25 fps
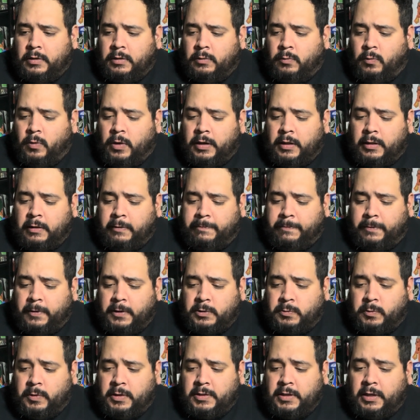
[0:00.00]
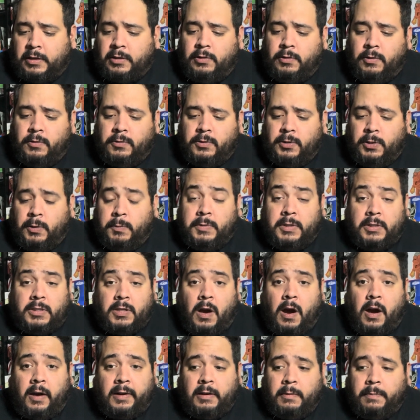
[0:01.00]
one of the first ones on YouTube to
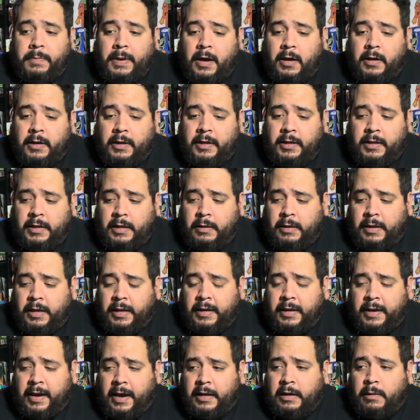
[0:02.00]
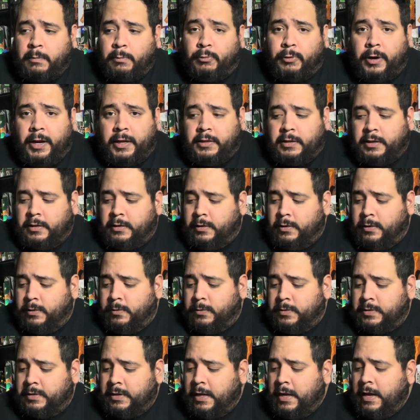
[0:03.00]
talk about it and kind of break the
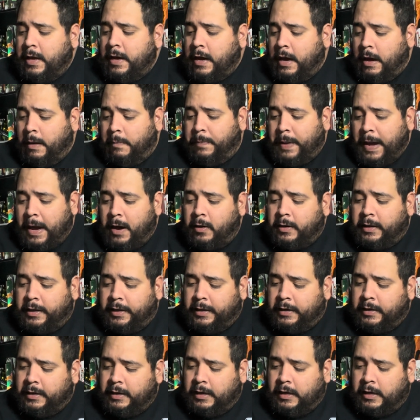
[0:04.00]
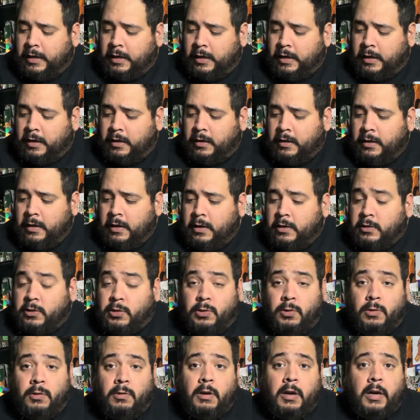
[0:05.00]
news about it
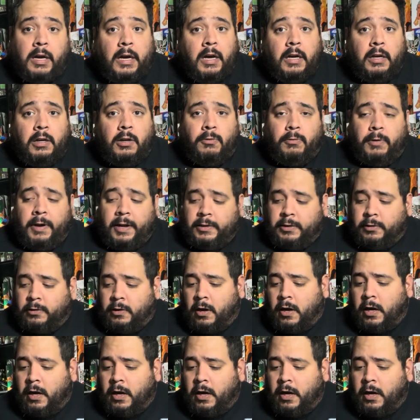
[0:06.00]
to a grander